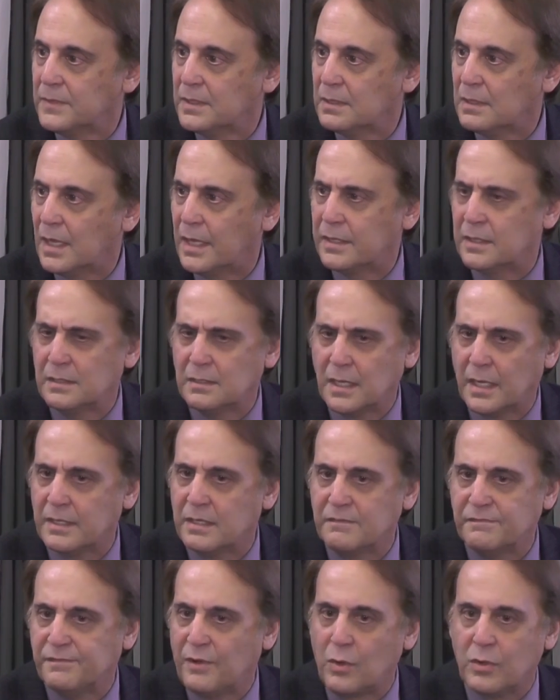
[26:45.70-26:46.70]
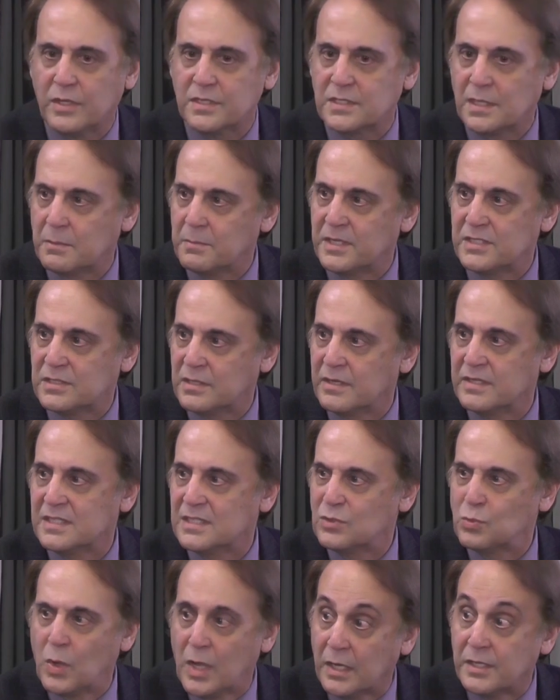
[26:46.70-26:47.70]
I didn't focus on my studies
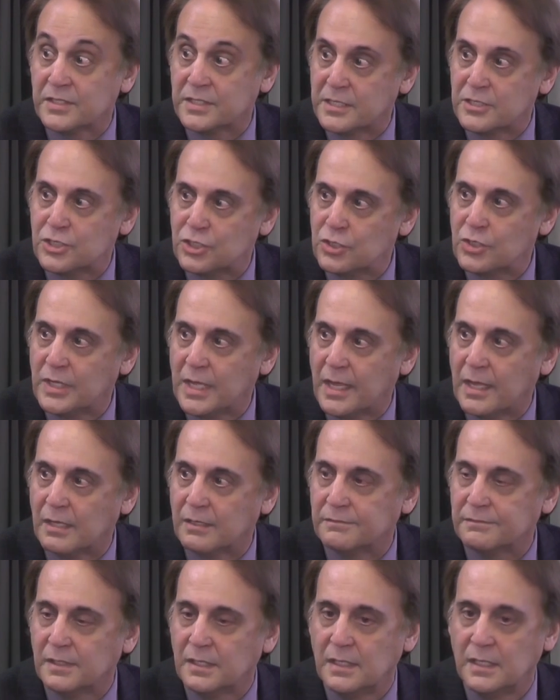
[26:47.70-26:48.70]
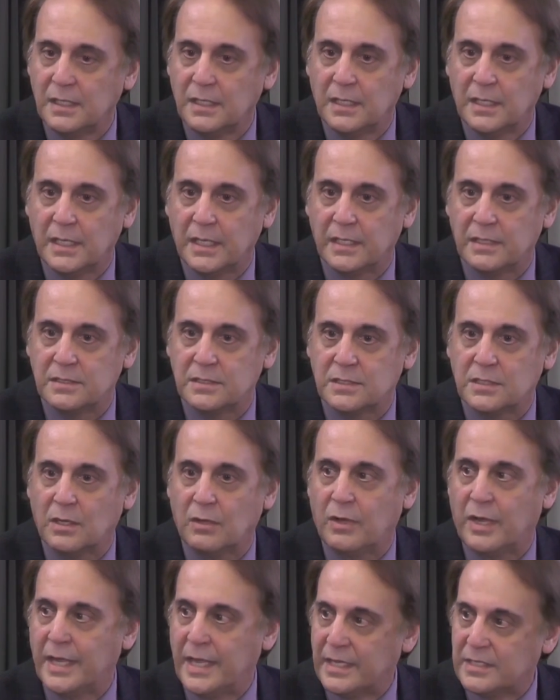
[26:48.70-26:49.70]
as well as I should have. And so
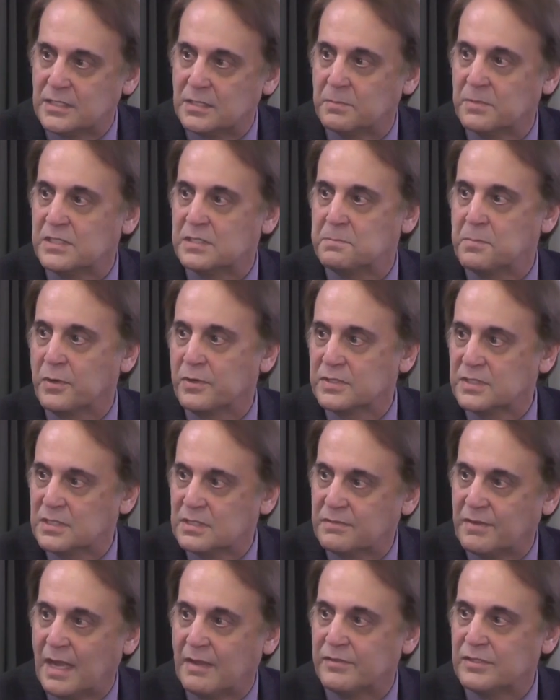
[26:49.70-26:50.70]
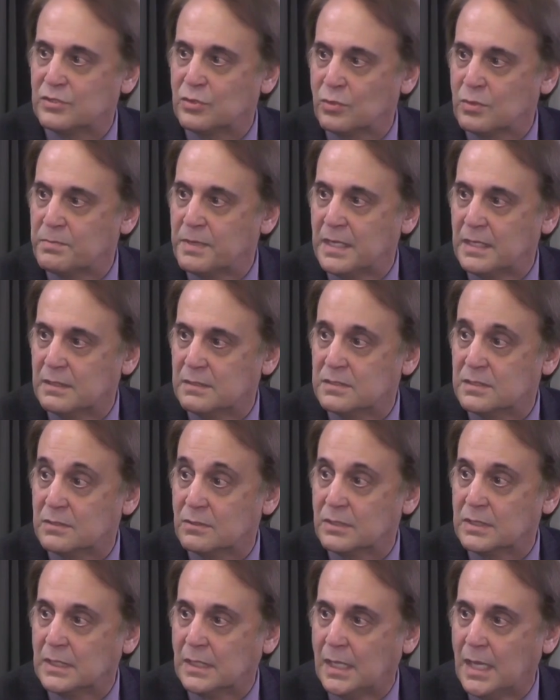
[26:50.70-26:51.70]
I had some experiences of having to repeat
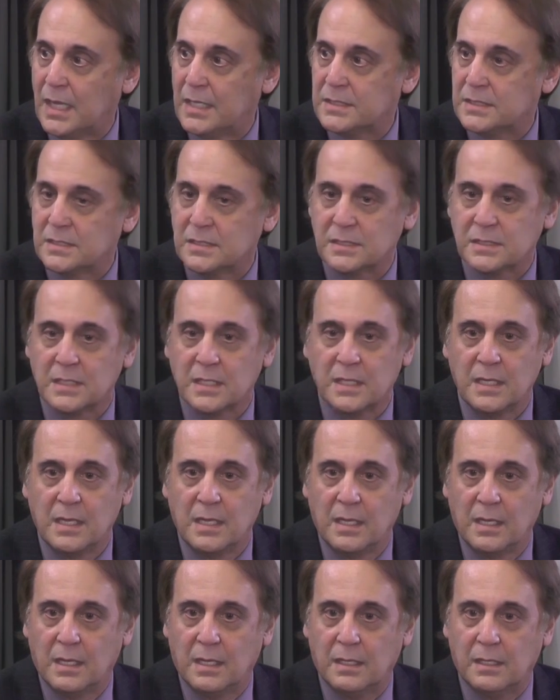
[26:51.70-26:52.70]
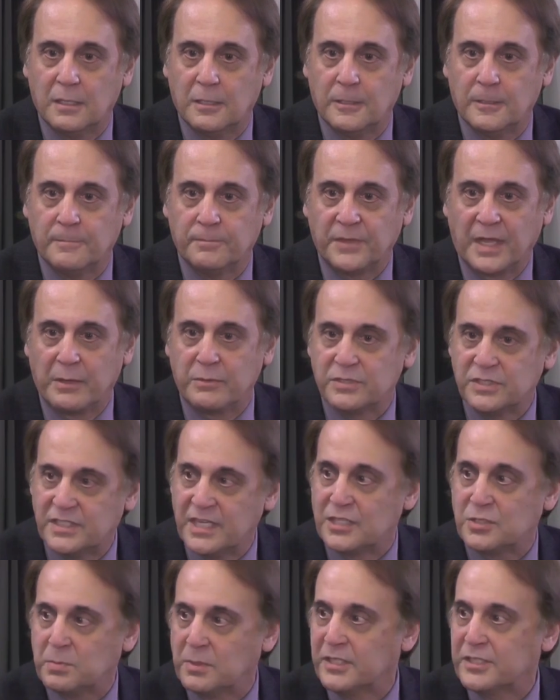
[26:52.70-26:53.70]
certain classes. I was
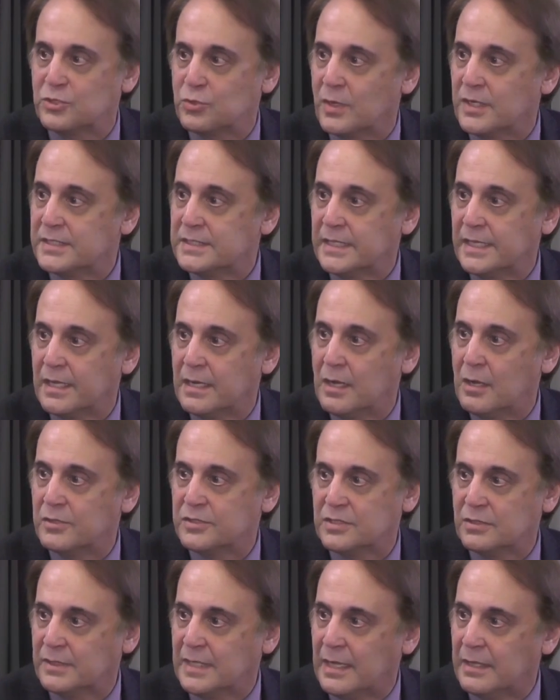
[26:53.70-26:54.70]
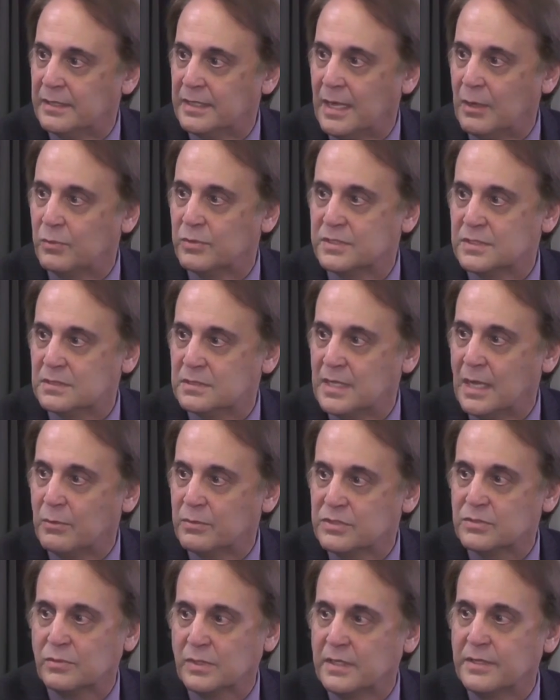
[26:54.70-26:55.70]
desperately trying to get out, so that
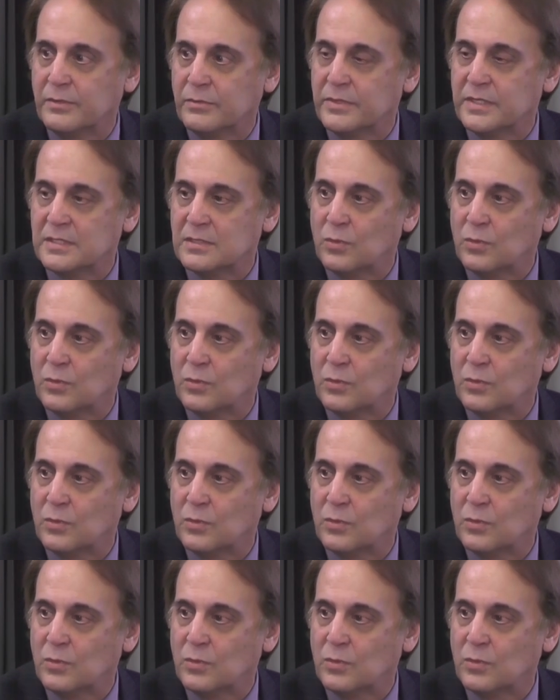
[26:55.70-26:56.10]
was really the reason why.